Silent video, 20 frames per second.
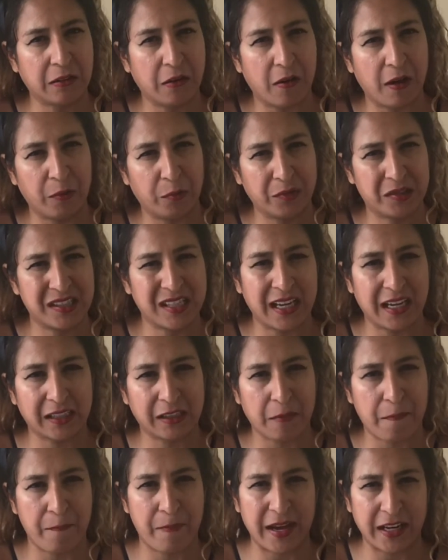that I would say I
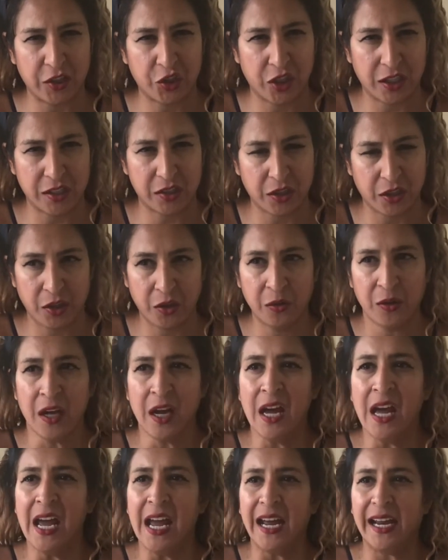can match it to
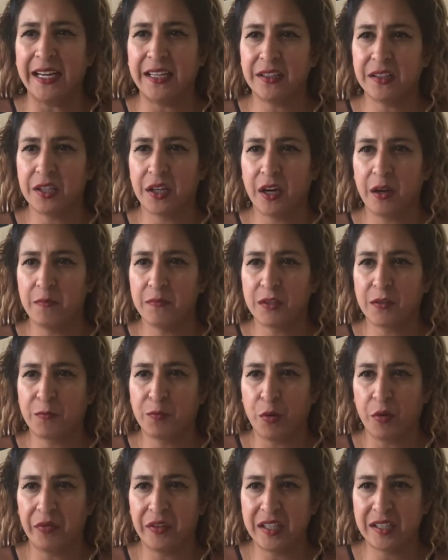in terms of
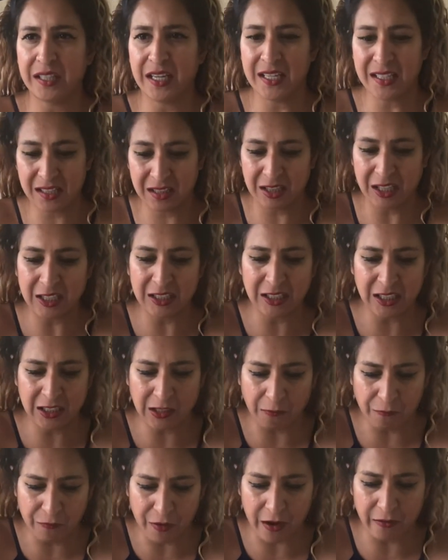what this is. This is
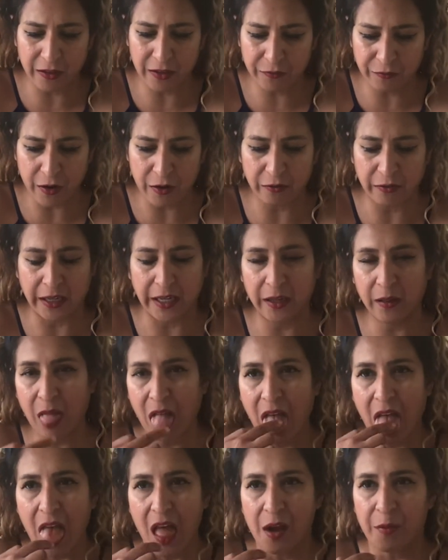a very, very,